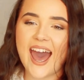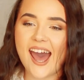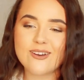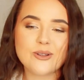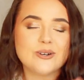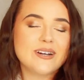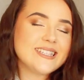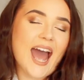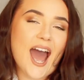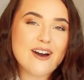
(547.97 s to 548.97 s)
and you'll
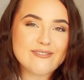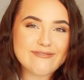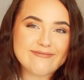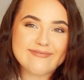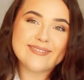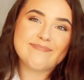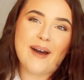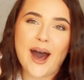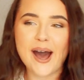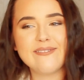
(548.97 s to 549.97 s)
always have
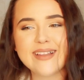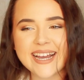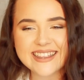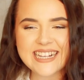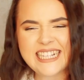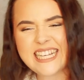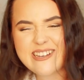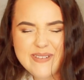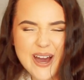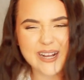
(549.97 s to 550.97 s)
part of like the
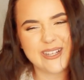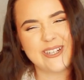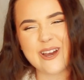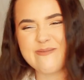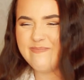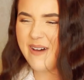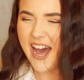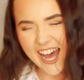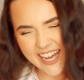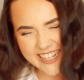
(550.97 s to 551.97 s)
TBR Cluedo
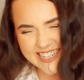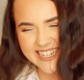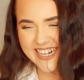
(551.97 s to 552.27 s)
merch.